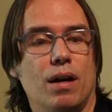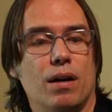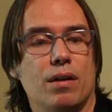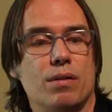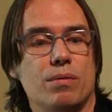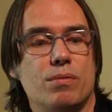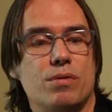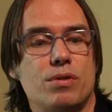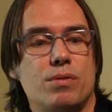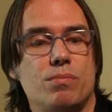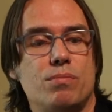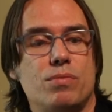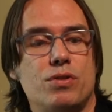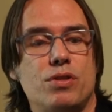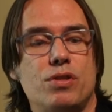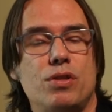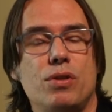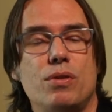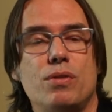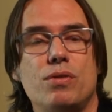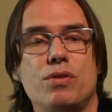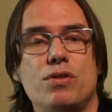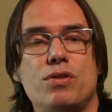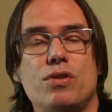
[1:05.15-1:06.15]

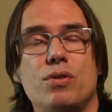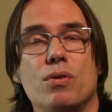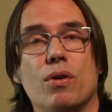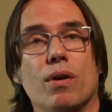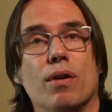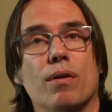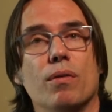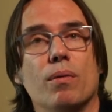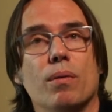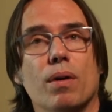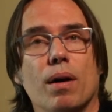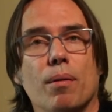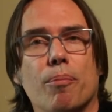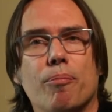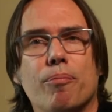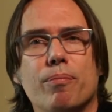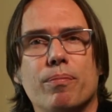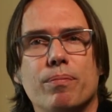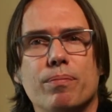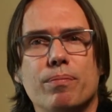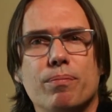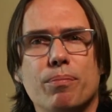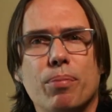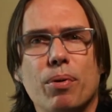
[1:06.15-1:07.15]
students do a
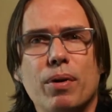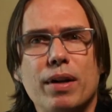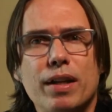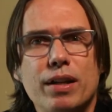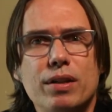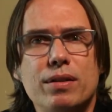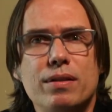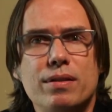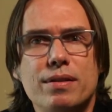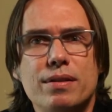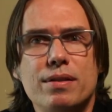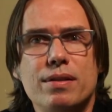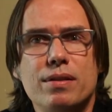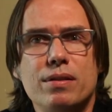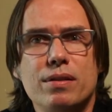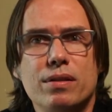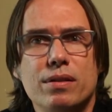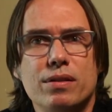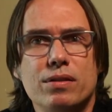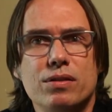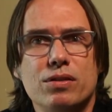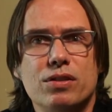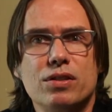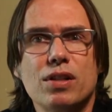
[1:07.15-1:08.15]
pretty
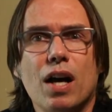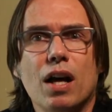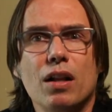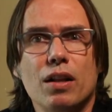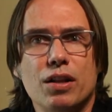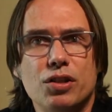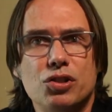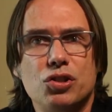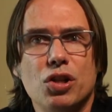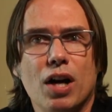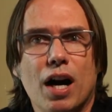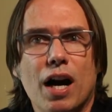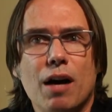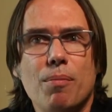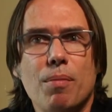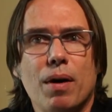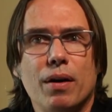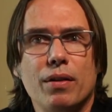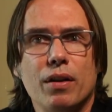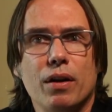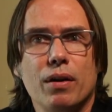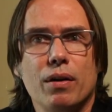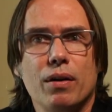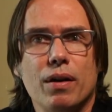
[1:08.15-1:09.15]
solid job
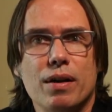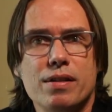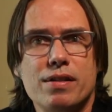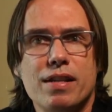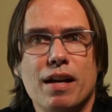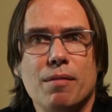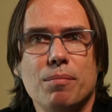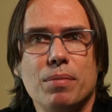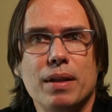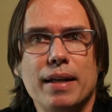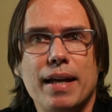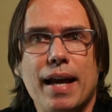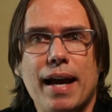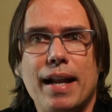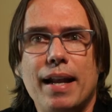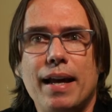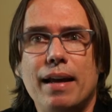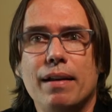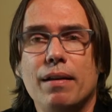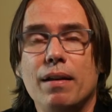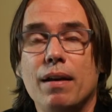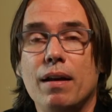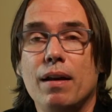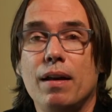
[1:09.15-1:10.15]
on their assembly
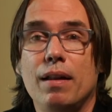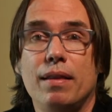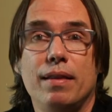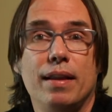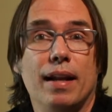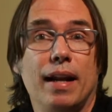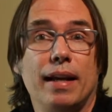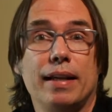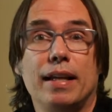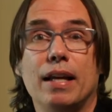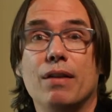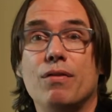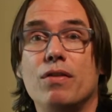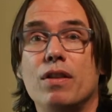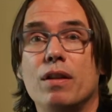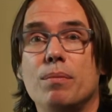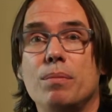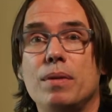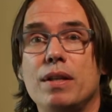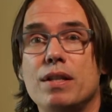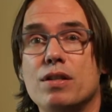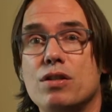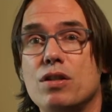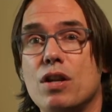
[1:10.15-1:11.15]
edit. Then I give
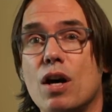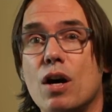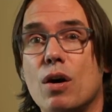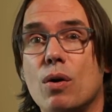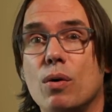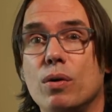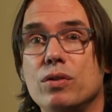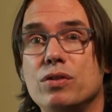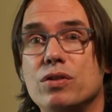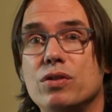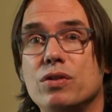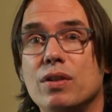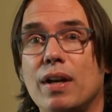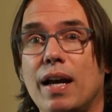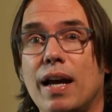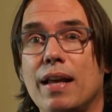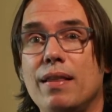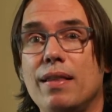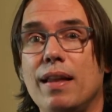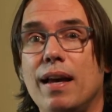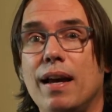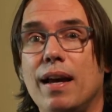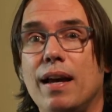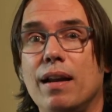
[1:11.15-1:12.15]
them these notes
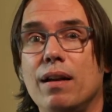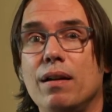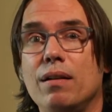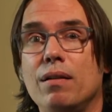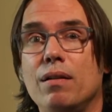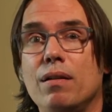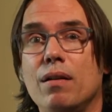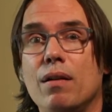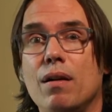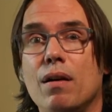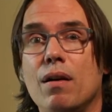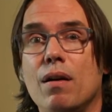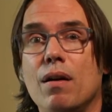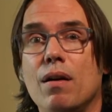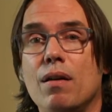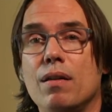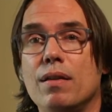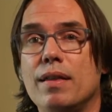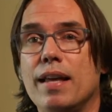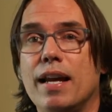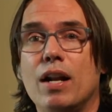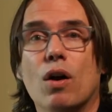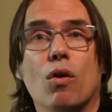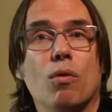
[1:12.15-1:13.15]
and then
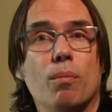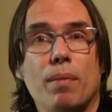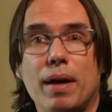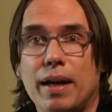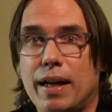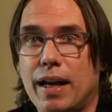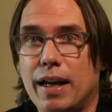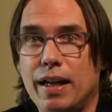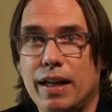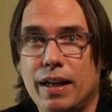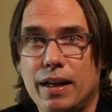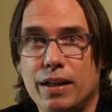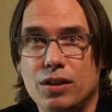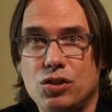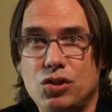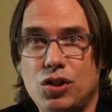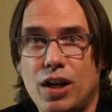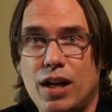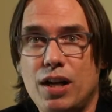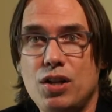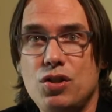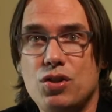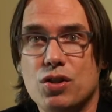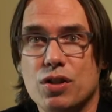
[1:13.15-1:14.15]
they don't make any
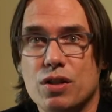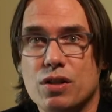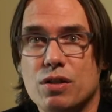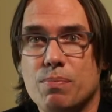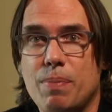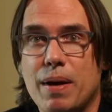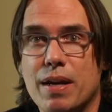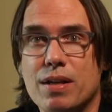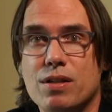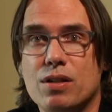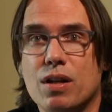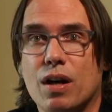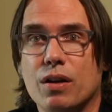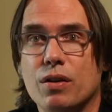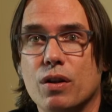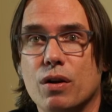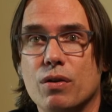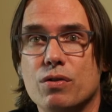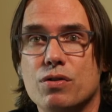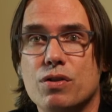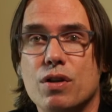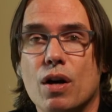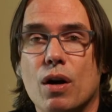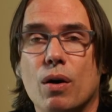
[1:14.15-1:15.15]
changes based on
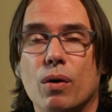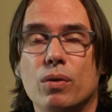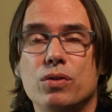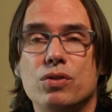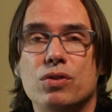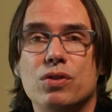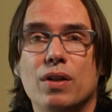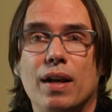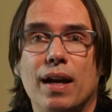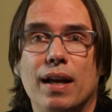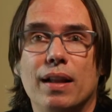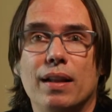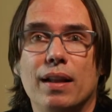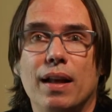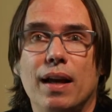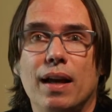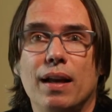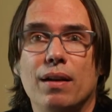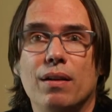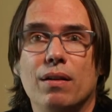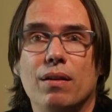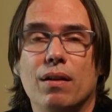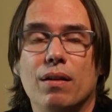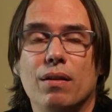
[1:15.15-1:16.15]
those notes and
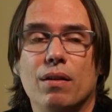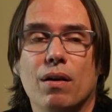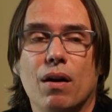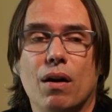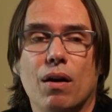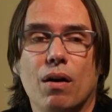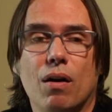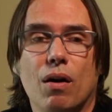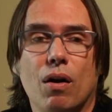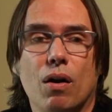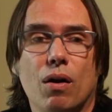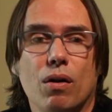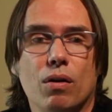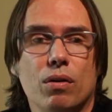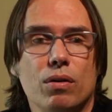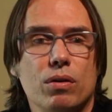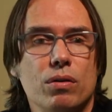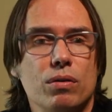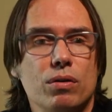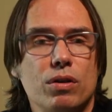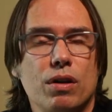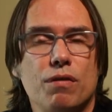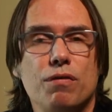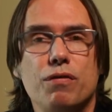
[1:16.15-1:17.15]
then are
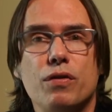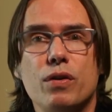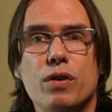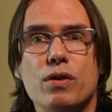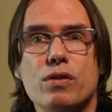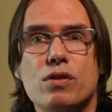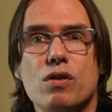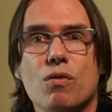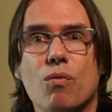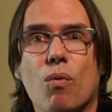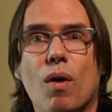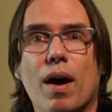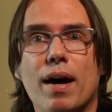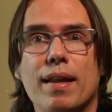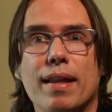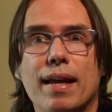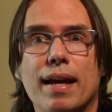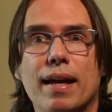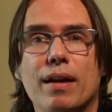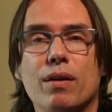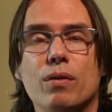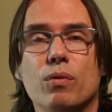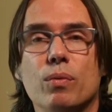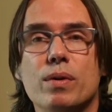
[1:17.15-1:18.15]
confused of why
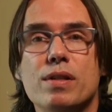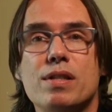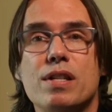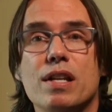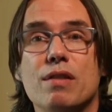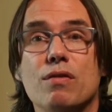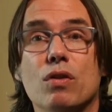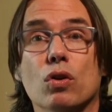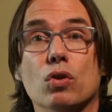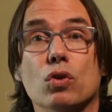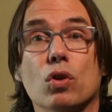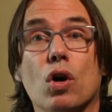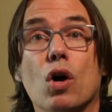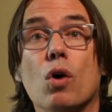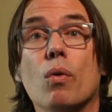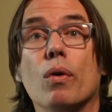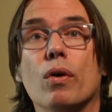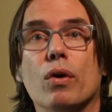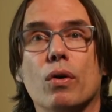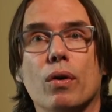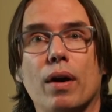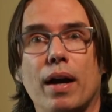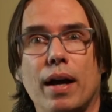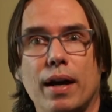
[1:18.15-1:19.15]
they received a
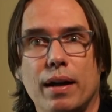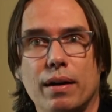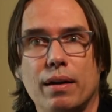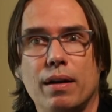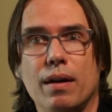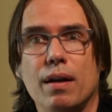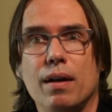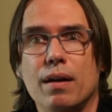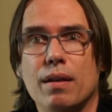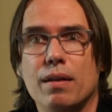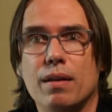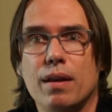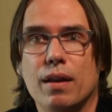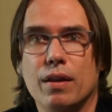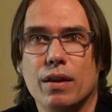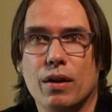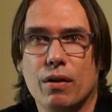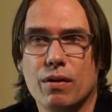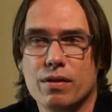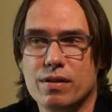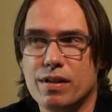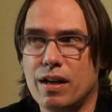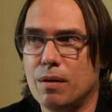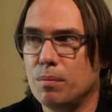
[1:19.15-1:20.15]
lower grade than
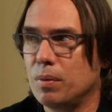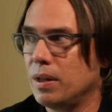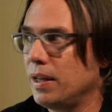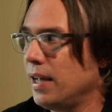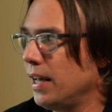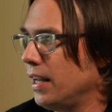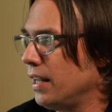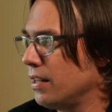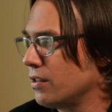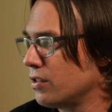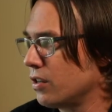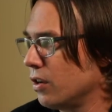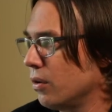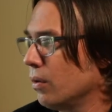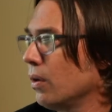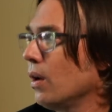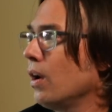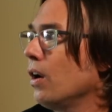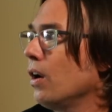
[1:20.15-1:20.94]
their assembly edit. So